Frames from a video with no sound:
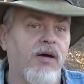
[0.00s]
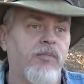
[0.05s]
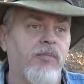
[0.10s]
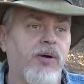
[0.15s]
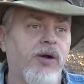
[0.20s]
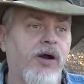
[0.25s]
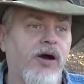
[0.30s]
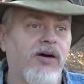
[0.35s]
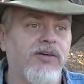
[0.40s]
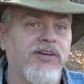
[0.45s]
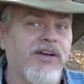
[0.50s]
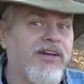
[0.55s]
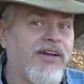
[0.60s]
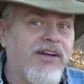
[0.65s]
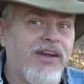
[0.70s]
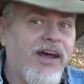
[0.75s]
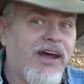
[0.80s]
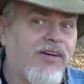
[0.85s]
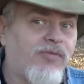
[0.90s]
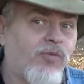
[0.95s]
because I
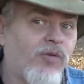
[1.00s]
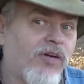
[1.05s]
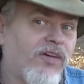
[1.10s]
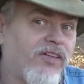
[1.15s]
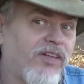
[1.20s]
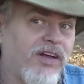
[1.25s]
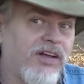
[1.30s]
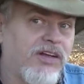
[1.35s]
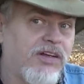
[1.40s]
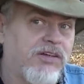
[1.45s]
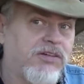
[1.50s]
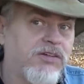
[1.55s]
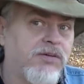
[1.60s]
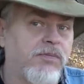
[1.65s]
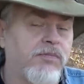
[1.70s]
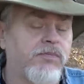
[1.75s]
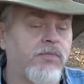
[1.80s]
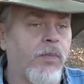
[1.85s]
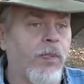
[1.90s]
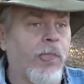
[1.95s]
didn't have one of these.
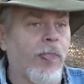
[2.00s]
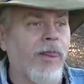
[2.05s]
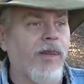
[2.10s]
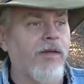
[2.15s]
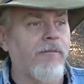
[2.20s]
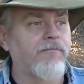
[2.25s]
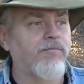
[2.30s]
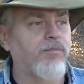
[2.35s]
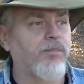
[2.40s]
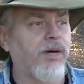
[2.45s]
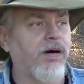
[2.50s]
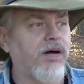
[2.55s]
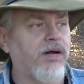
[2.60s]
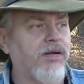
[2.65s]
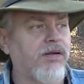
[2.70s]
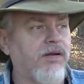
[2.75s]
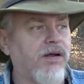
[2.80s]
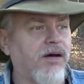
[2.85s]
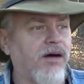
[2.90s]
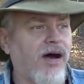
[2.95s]

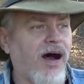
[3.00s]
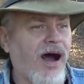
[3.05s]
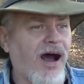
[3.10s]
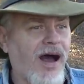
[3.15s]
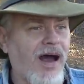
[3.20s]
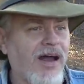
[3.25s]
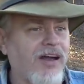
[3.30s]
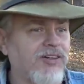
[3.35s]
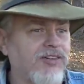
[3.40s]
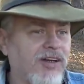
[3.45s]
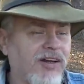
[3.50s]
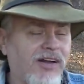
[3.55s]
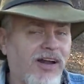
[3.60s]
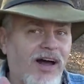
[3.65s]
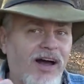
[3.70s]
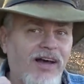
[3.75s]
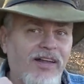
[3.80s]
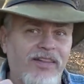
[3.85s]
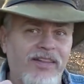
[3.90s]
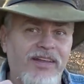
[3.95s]
But uh, I actually
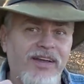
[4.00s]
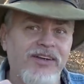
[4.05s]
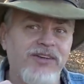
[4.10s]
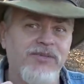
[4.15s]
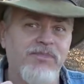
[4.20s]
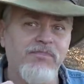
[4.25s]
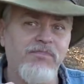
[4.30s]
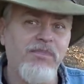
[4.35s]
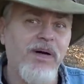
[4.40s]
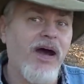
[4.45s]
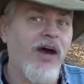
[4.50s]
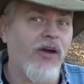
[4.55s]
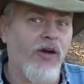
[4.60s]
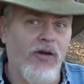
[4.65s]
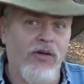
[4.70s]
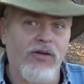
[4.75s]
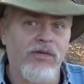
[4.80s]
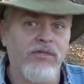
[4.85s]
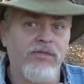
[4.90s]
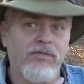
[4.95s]
like this
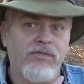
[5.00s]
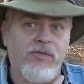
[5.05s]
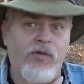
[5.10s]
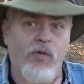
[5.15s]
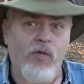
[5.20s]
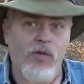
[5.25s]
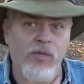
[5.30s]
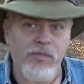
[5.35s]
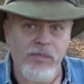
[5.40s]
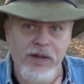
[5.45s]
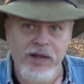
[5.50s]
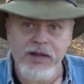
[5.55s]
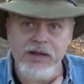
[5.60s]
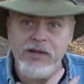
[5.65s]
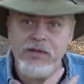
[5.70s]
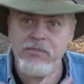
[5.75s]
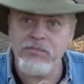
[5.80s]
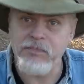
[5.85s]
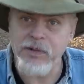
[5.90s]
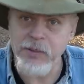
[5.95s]
better for
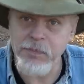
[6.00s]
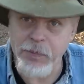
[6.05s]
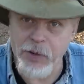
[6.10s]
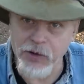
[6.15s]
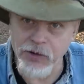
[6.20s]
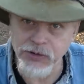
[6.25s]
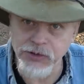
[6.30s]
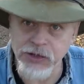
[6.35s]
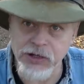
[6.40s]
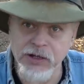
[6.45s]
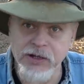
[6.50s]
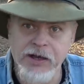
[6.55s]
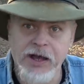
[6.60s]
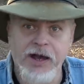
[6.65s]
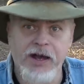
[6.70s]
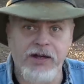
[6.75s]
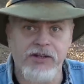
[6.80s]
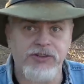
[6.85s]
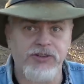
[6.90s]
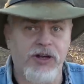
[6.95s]
me, me personally,
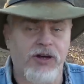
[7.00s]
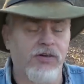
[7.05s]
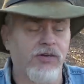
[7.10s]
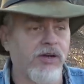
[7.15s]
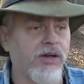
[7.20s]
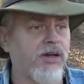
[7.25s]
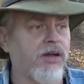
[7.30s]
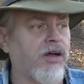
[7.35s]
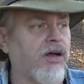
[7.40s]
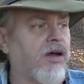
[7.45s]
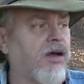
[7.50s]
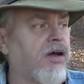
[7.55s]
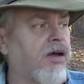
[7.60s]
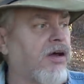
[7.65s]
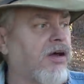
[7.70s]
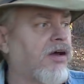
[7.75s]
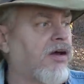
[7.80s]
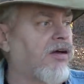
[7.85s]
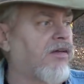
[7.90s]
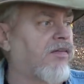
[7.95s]
guys, talking.
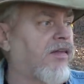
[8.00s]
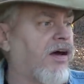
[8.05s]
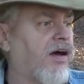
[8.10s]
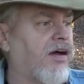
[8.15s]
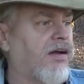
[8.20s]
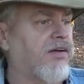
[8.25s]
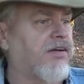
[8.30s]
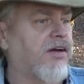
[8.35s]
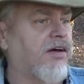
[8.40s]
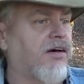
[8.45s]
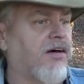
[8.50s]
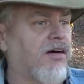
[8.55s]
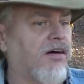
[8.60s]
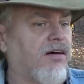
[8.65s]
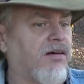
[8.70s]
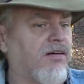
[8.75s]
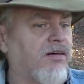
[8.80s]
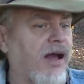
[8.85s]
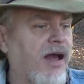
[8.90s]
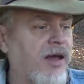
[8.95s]
That
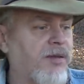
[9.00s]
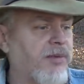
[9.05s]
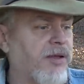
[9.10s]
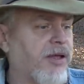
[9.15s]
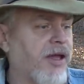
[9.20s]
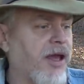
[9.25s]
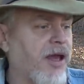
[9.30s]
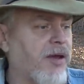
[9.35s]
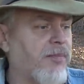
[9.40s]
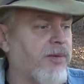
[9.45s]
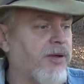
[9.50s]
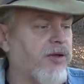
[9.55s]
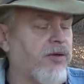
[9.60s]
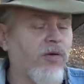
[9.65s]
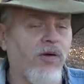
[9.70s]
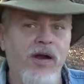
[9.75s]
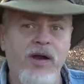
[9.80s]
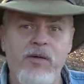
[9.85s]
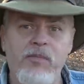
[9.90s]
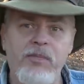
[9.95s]
uh, hammock camping,
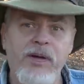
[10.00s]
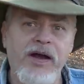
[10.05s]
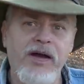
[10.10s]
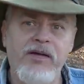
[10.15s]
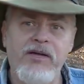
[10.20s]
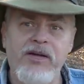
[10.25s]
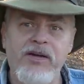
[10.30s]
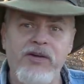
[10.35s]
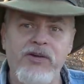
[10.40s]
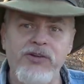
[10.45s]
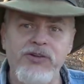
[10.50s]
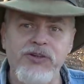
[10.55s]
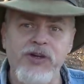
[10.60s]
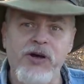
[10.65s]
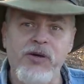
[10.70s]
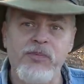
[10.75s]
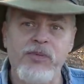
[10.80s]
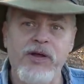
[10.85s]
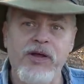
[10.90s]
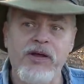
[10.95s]
ground pounding or
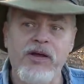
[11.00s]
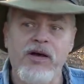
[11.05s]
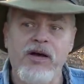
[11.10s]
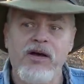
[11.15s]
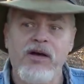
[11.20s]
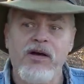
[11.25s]
something